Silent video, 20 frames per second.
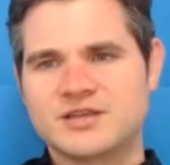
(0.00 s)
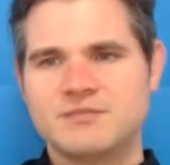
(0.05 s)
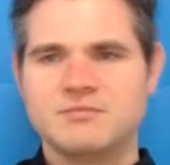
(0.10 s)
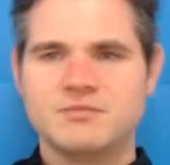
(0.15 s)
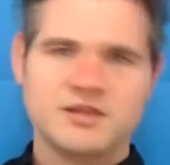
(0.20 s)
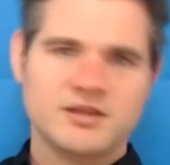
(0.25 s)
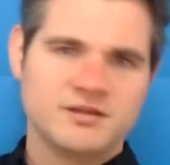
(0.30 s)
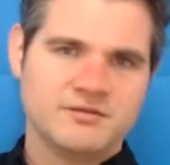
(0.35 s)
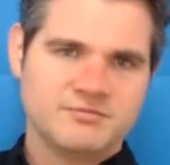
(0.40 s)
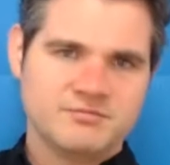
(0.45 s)
can
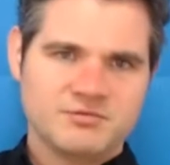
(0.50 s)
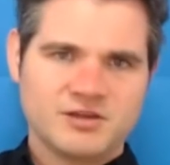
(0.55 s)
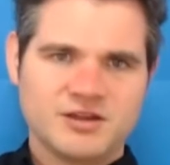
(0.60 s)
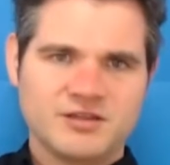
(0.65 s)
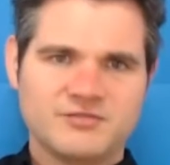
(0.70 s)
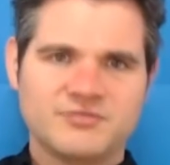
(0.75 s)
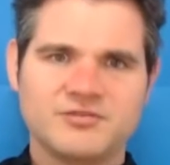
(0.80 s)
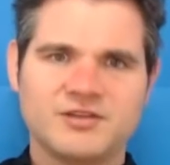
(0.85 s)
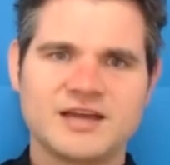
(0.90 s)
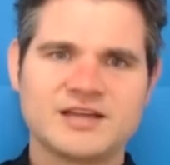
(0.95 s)
be
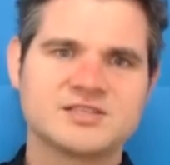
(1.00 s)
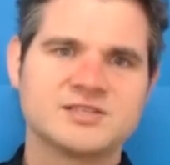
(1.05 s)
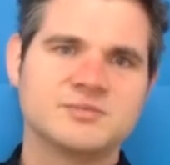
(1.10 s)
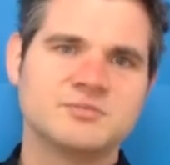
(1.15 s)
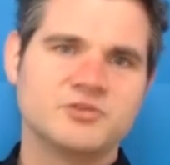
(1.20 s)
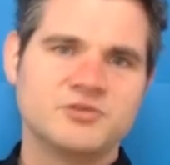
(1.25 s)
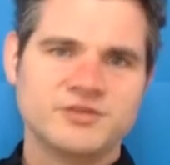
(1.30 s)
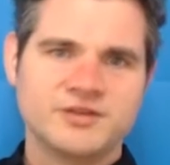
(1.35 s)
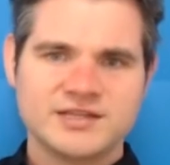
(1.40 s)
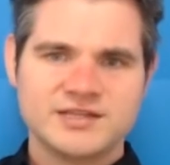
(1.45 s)
pretty
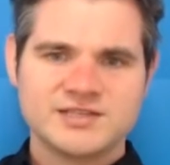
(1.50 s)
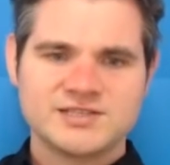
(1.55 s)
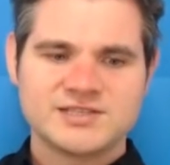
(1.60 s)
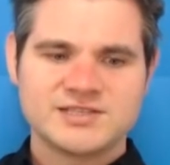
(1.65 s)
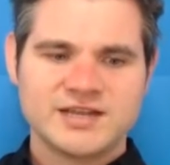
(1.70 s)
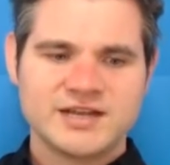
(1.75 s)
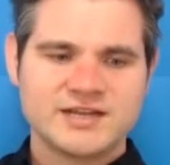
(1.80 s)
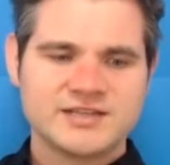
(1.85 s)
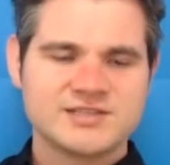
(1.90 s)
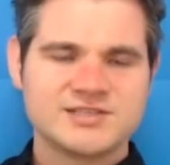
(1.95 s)
flexible in these
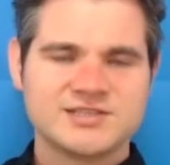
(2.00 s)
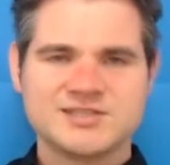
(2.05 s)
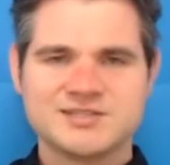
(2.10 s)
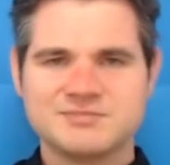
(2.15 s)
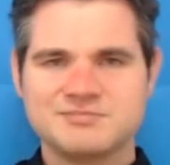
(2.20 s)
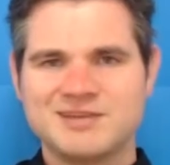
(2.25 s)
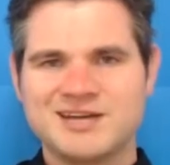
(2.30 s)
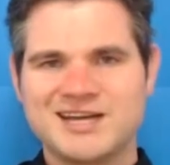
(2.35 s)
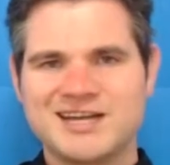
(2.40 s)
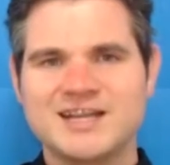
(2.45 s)

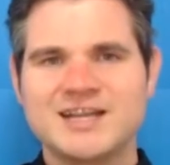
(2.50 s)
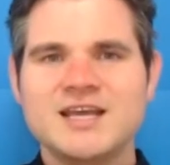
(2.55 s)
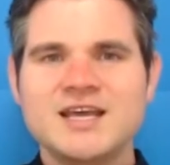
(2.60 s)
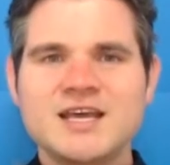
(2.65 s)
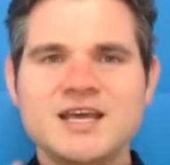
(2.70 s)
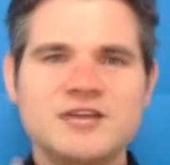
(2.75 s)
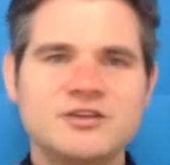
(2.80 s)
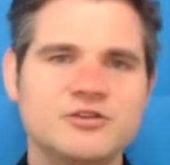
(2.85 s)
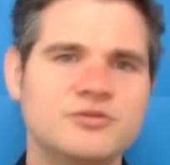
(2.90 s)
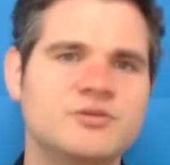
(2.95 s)
sentences, but
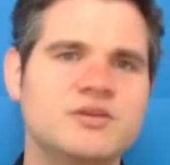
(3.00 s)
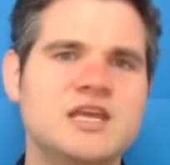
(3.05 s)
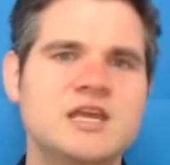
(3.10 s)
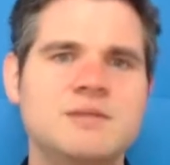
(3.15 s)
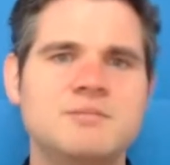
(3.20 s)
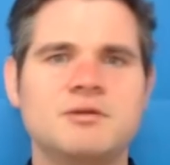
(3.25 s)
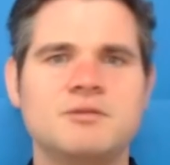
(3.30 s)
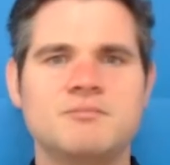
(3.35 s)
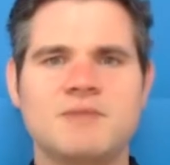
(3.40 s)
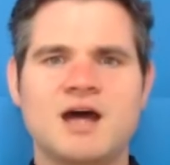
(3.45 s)
do
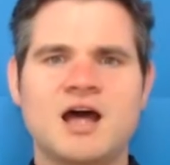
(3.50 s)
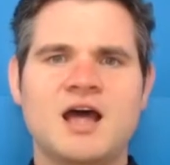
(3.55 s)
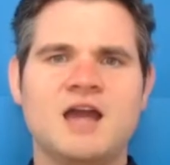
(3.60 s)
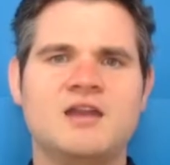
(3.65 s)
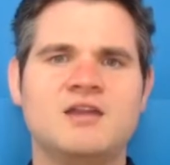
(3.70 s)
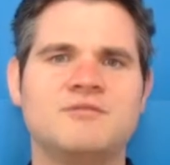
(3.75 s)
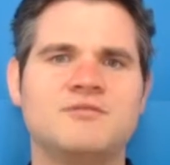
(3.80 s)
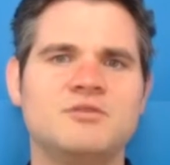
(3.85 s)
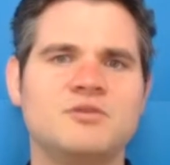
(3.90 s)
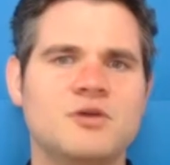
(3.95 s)
keep in
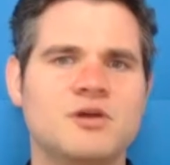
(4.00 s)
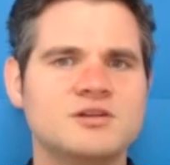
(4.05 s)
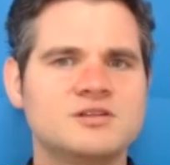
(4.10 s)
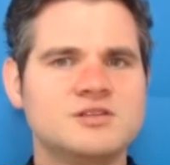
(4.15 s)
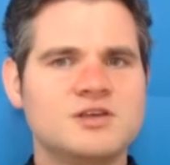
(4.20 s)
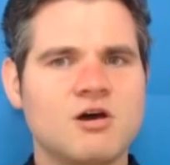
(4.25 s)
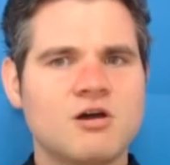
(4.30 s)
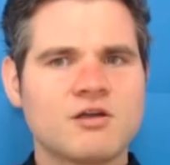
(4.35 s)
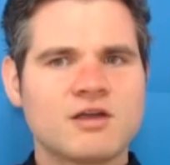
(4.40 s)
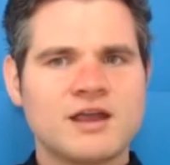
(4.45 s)
mind if you are
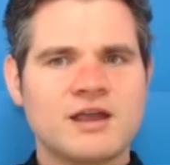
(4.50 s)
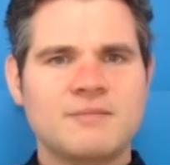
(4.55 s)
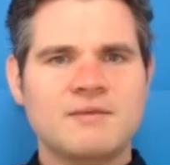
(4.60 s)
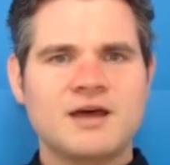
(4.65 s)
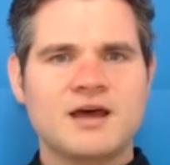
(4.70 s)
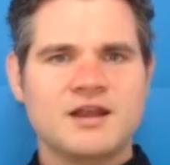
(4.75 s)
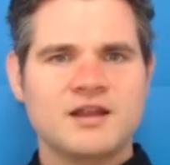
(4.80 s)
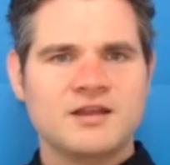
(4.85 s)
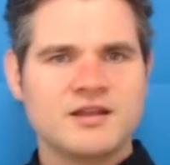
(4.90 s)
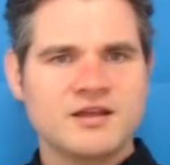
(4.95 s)
talking
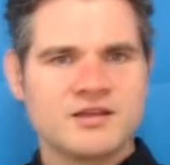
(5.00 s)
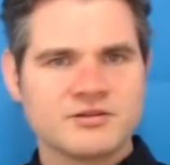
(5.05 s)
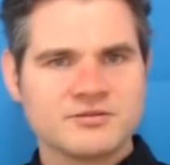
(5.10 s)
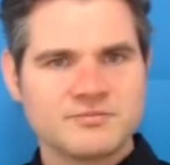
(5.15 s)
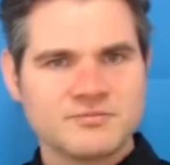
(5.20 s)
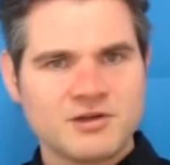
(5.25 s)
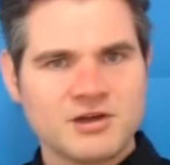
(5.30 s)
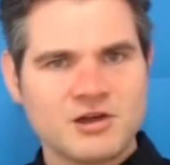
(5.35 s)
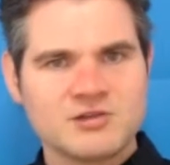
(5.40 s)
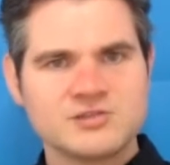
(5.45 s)
about another
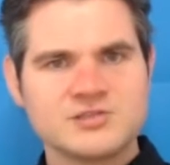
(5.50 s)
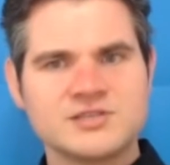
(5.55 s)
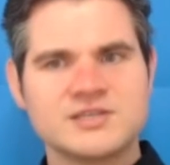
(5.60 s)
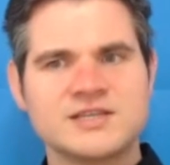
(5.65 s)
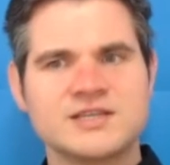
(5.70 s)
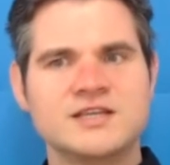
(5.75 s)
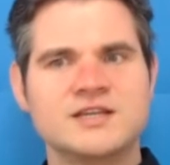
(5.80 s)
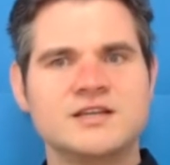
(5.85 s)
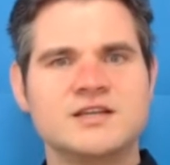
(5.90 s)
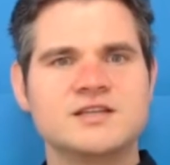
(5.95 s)

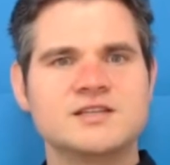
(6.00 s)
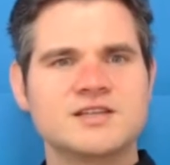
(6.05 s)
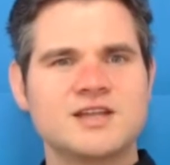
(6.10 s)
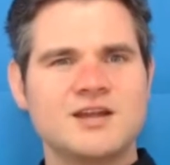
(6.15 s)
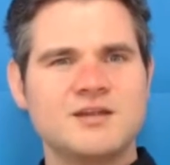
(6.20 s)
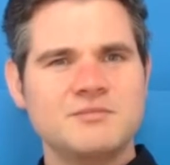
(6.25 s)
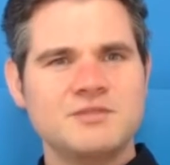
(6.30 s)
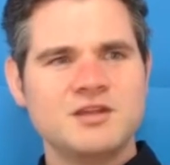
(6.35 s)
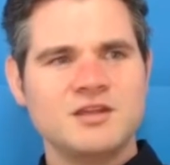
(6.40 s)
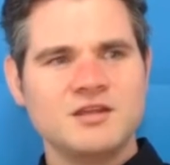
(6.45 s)
person, it's
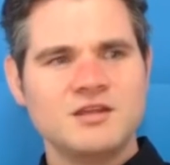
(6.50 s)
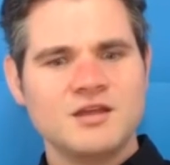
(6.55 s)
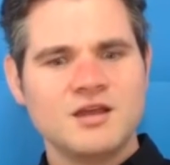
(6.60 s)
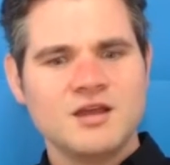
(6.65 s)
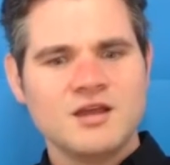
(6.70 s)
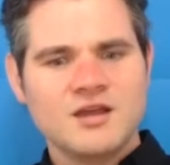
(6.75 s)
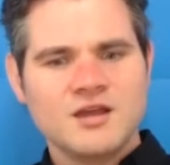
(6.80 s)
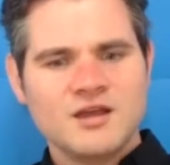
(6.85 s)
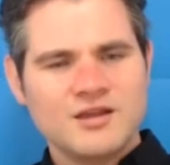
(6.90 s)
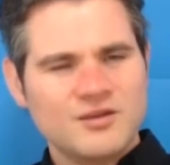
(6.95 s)
going to be
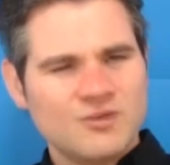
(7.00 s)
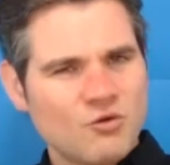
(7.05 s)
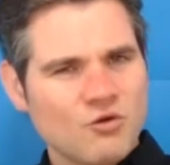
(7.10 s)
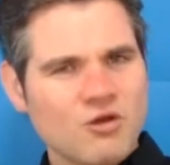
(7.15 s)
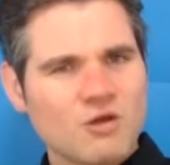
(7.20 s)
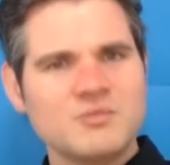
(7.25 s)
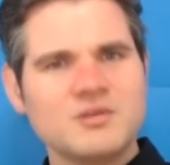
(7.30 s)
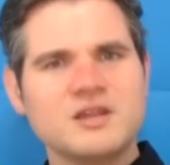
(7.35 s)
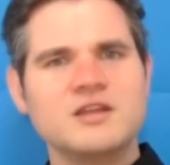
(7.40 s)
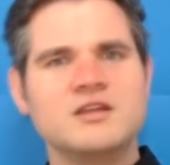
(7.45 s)

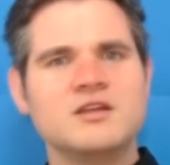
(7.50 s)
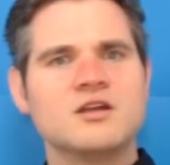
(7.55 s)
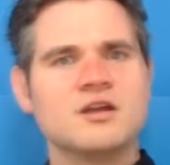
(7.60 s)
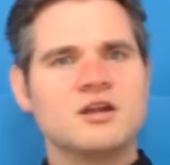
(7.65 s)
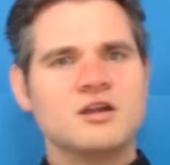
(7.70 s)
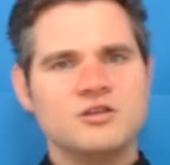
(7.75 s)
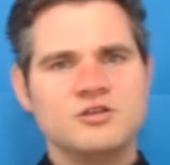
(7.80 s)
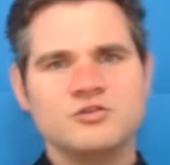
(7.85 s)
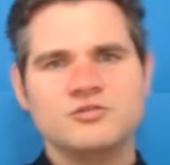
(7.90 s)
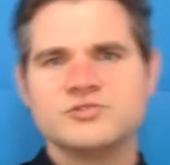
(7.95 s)
normally you're
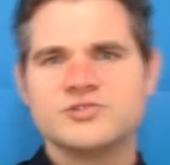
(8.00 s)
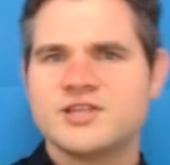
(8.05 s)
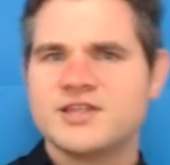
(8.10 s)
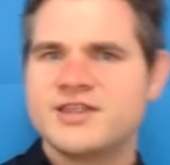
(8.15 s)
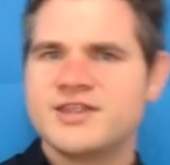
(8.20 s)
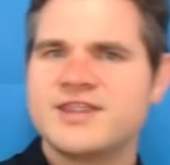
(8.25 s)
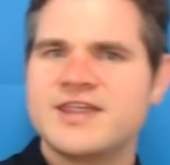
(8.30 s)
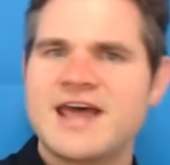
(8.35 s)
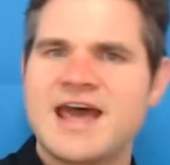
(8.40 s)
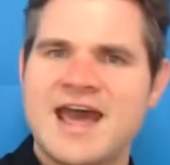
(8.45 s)
going to use
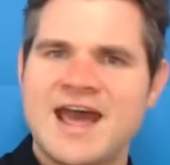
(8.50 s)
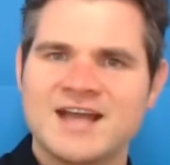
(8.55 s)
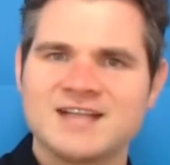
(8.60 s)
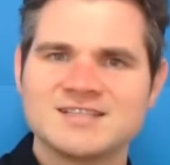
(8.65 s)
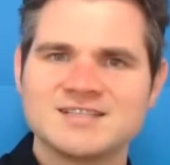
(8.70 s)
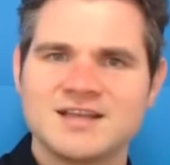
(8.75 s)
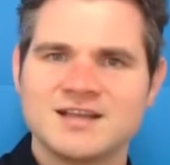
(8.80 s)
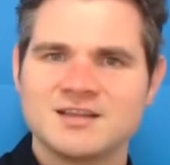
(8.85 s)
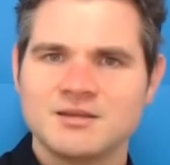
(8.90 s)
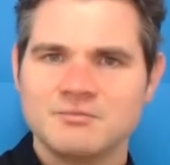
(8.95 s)

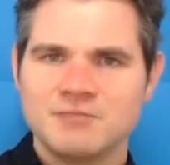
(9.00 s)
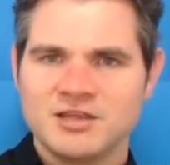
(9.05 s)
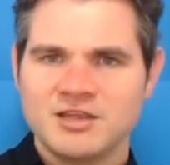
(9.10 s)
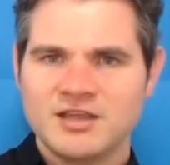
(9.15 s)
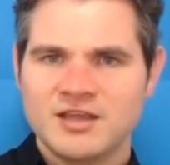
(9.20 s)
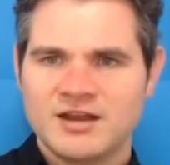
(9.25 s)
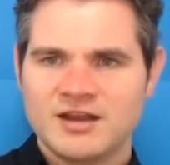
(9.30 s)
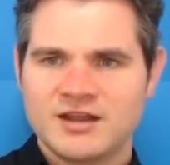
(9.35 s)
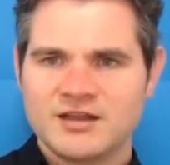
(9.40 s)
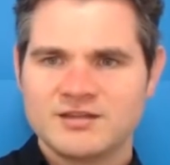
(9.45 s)
that at the
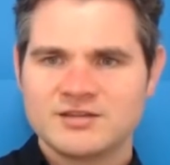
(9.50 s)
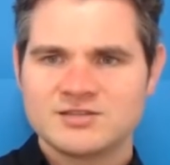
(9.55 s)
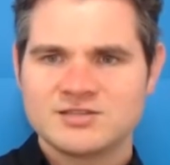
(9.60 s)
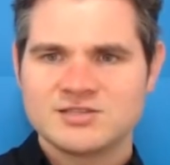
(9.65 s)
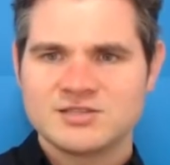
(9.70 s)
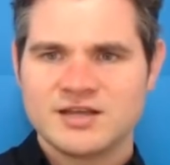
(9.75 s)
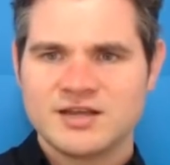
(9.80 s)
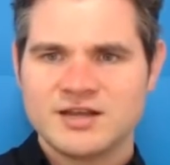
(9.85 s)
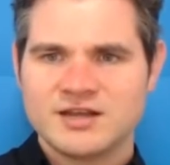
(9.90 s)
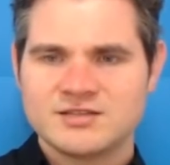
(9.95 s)
beginning of the
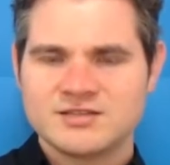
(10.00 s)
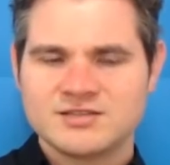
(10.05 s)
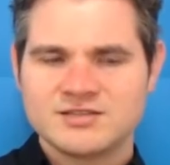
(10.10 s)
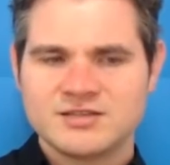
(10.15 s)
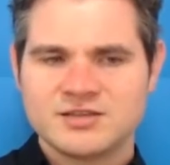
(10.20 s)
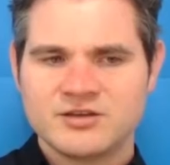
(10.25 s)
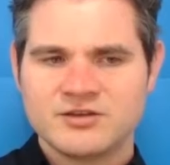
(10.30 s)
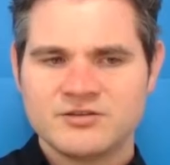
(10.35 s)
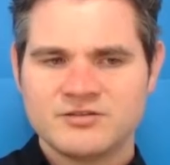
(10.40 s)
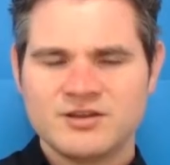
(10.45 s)
sentence.
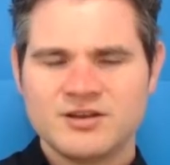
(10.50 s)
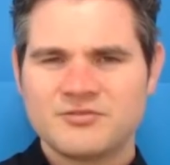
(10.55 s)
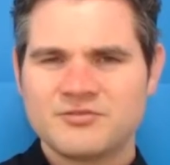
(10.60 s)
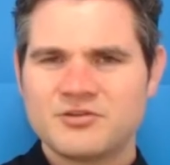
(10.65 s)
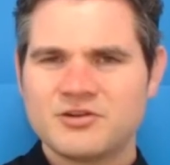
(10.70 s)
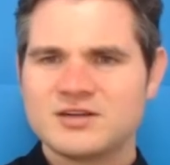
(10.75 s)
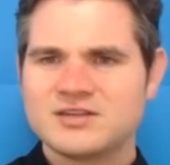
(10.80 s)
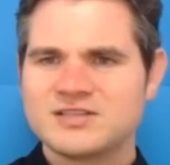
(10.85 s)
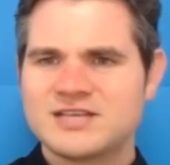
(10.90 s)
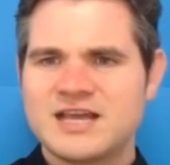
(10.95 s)
So,
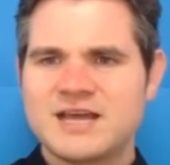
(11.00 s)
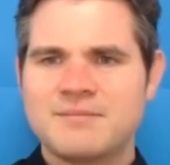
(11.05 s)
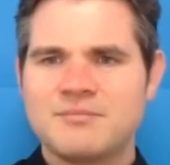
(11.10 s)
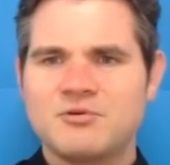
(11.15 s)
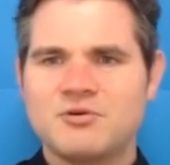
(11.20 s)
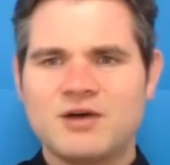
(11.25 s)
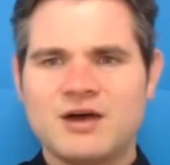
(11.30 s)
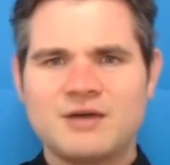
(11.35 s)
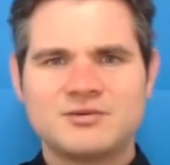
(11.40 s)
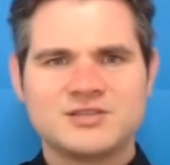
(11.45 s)
for
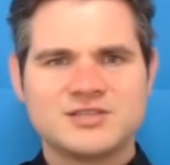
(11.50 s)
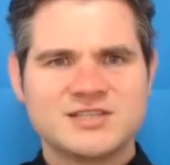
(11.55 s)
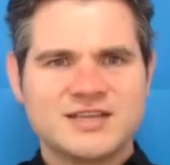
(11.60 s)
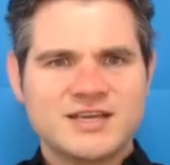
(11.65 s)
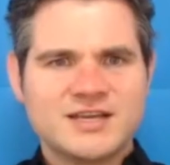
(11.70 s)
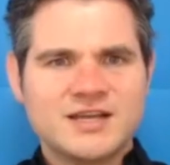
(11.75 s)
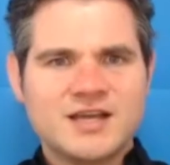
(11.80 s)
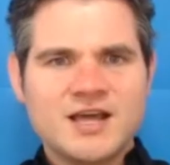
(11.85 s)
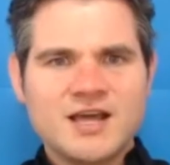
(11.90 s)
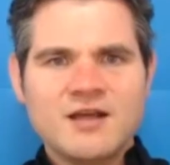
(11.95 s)
example, I would
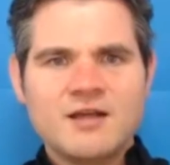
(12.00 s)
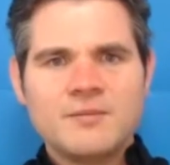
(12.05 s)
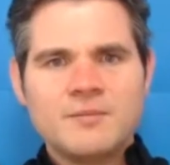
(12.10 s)
say,